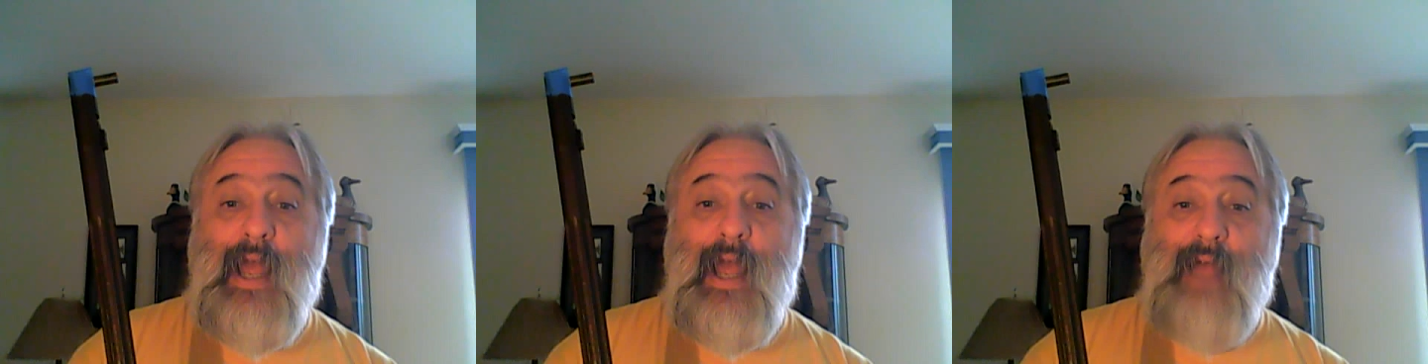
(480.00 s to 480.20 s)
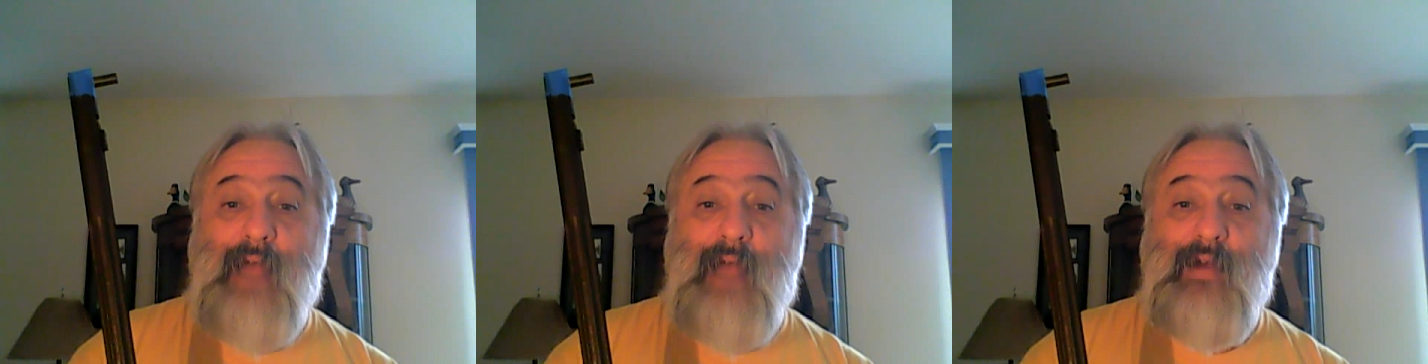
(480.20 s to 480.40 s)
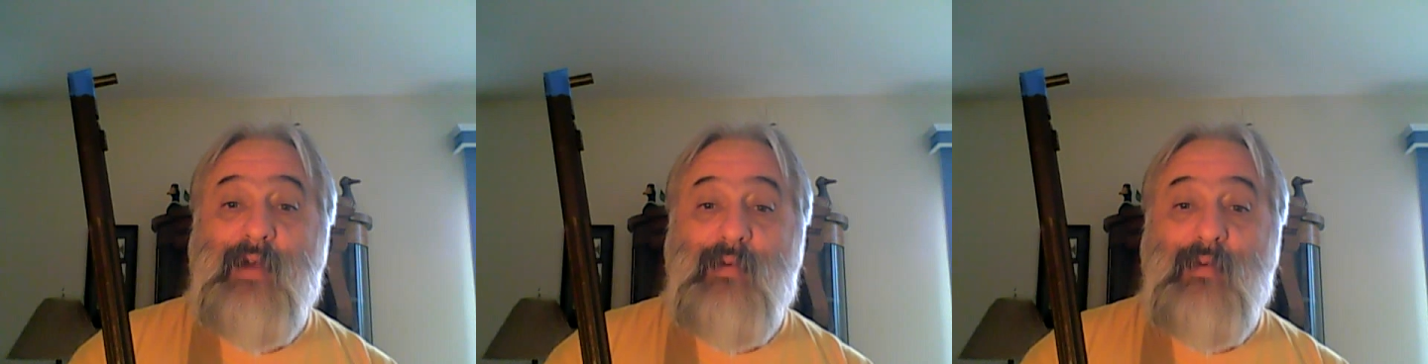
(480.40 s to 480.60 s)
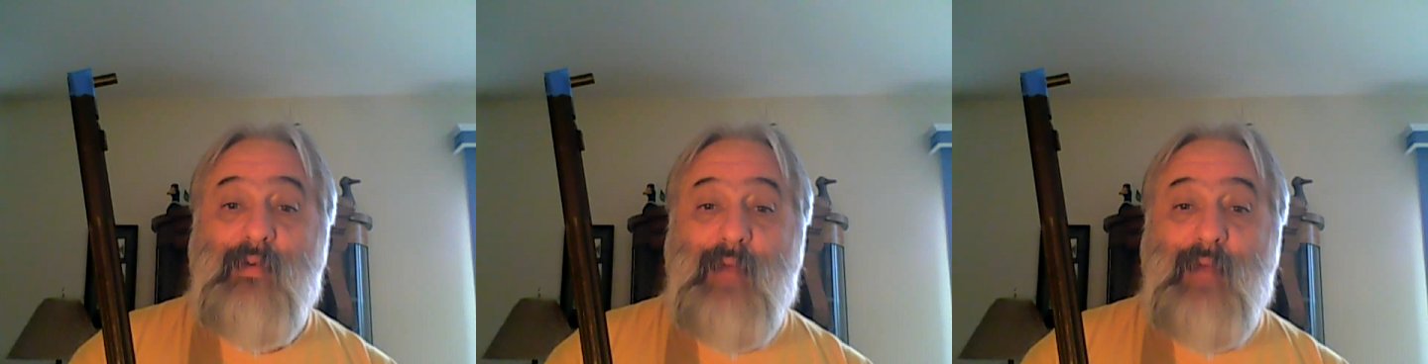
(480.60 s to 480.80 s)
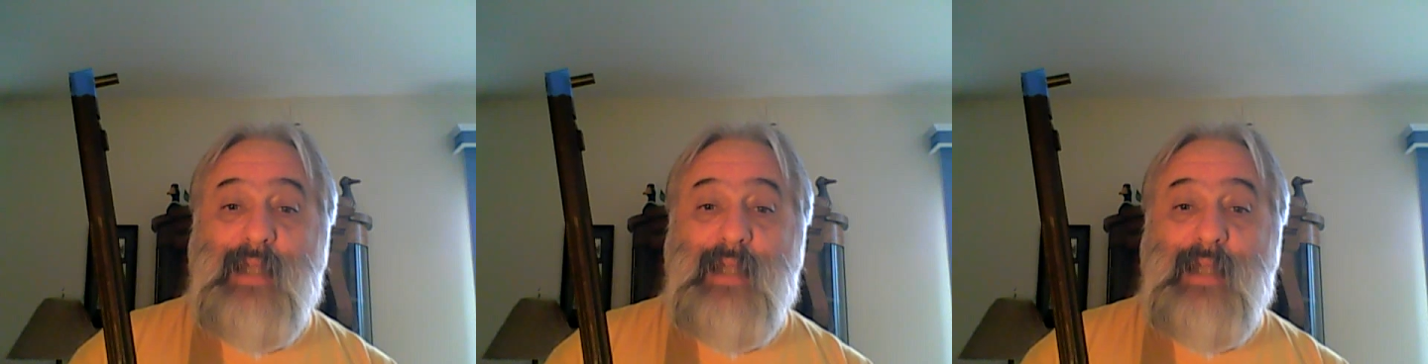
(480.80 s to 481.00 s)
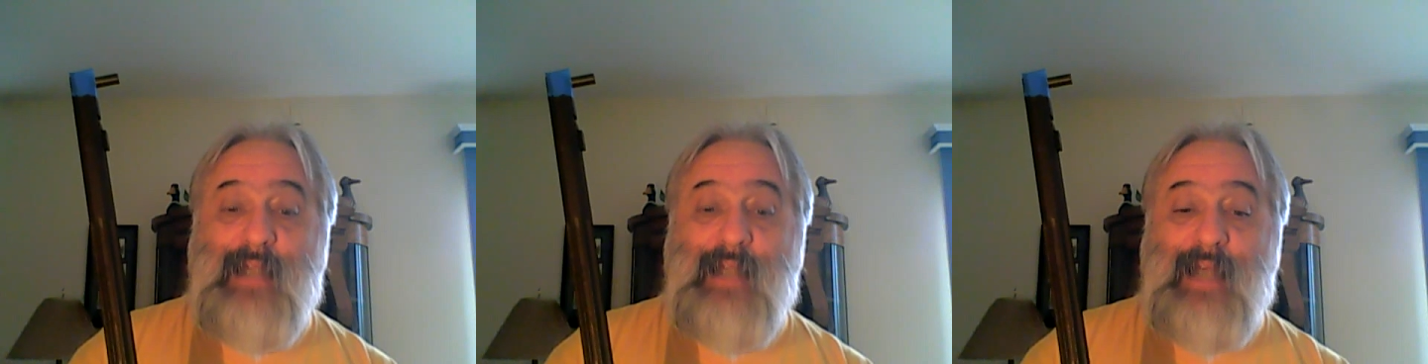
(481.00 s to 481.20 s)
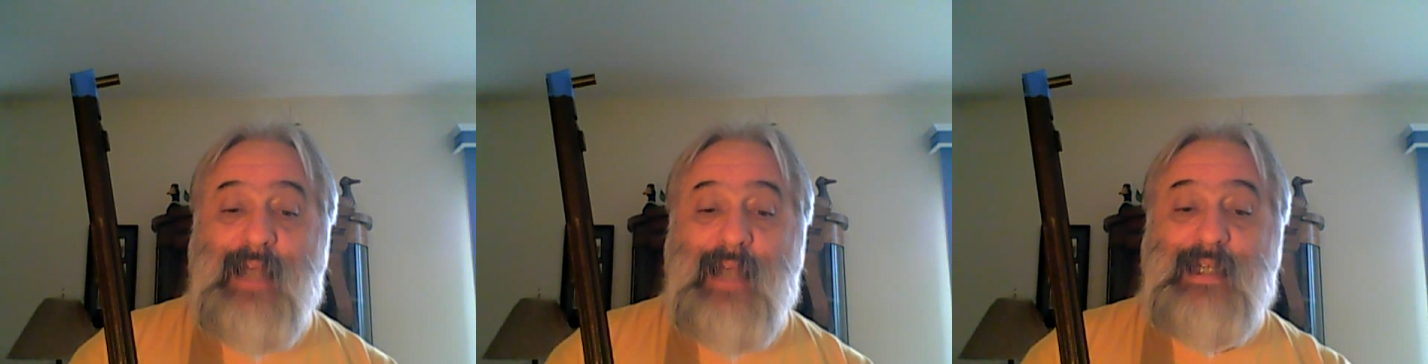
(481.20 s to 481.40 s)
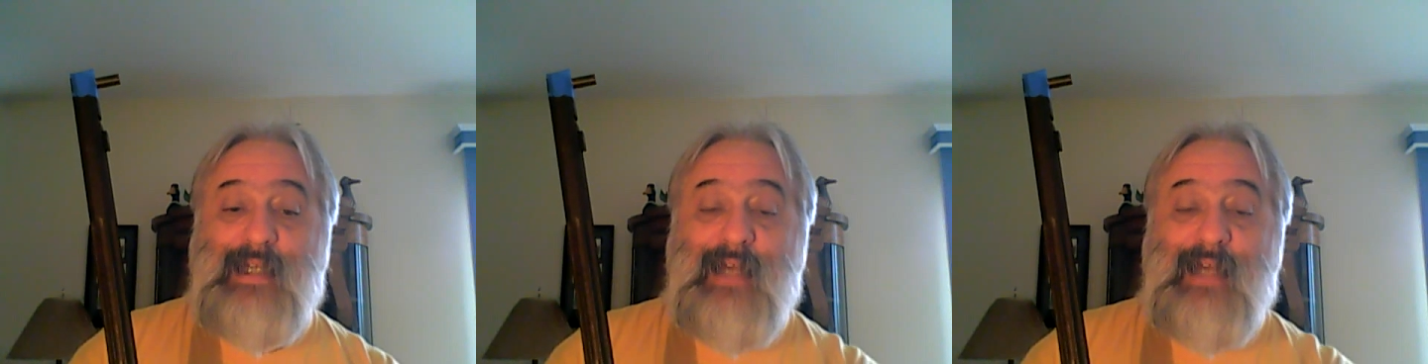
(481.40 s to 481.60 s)
Have a great
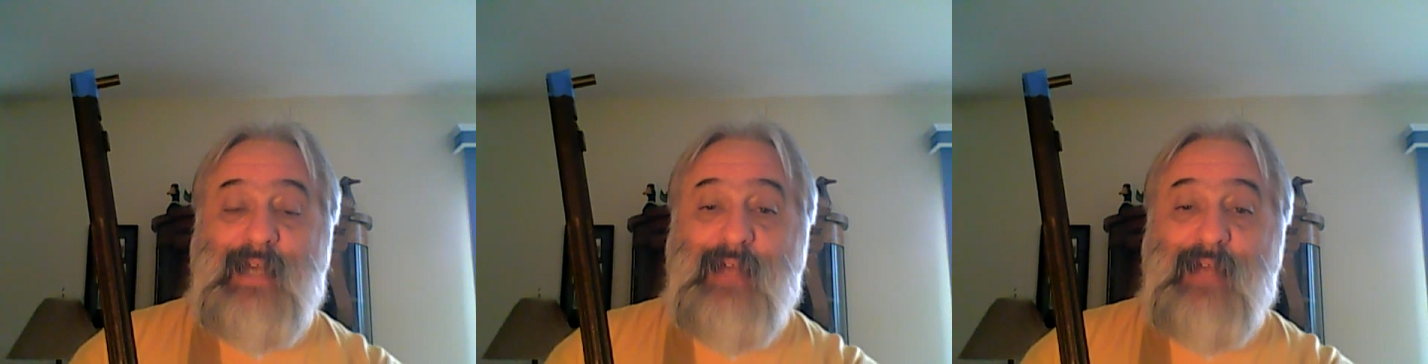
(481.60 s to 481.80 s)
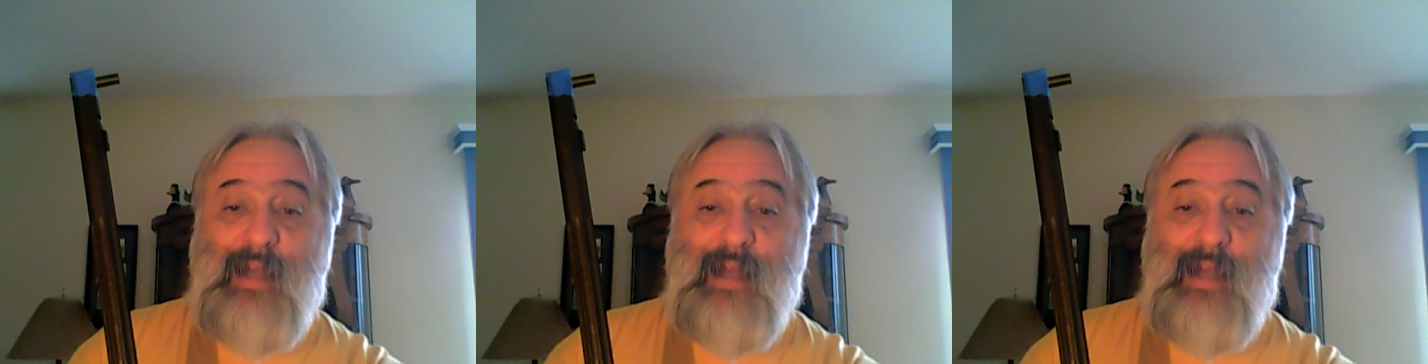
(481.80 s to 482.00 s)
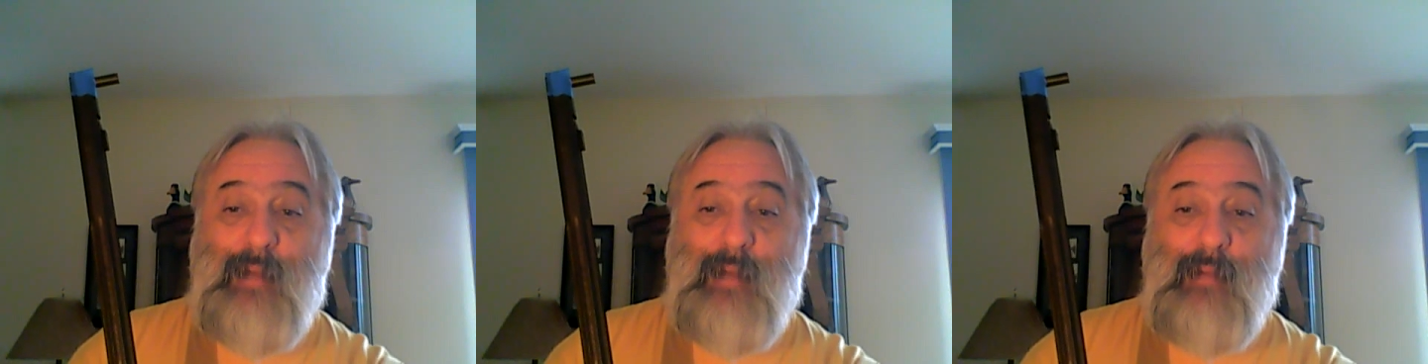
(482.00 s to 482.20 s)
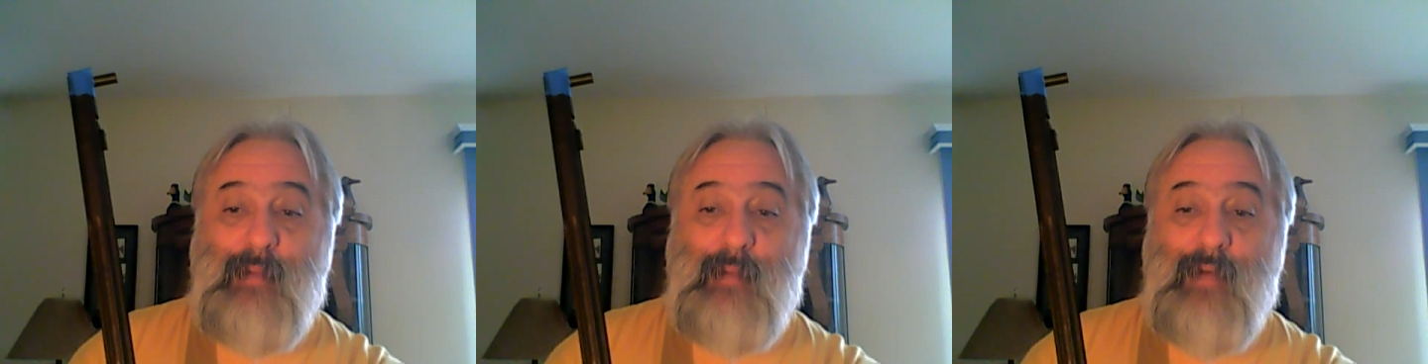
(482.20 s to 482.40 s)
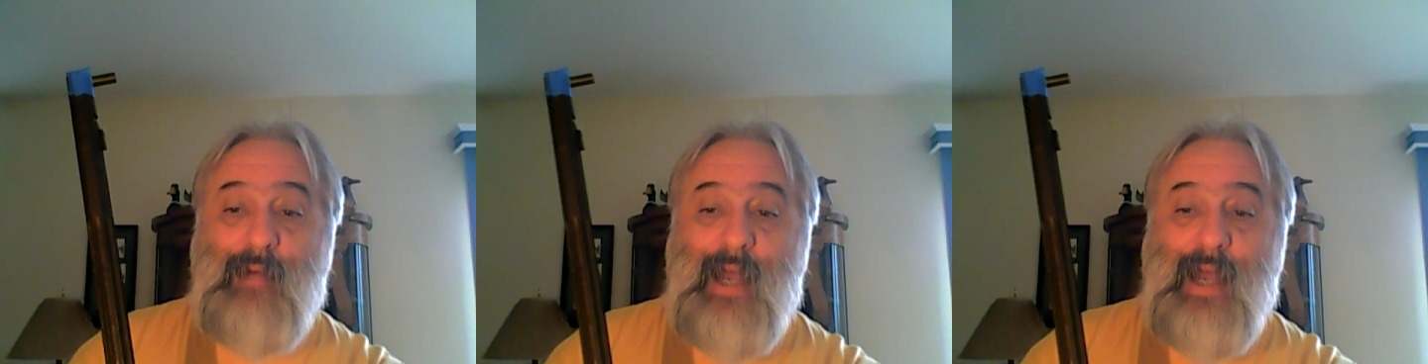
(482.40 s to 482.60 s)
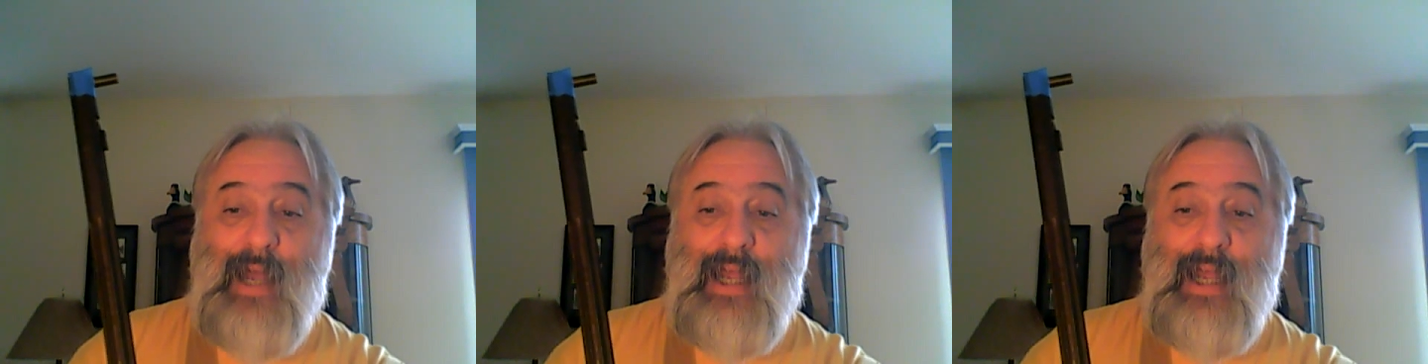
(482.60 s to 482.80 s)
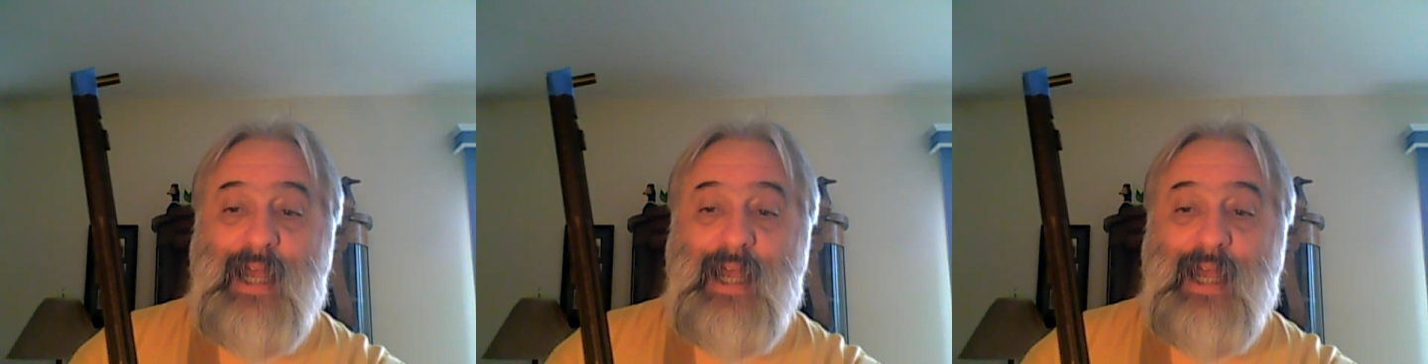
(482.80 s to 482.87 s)
Thanksgiving coming up, okay?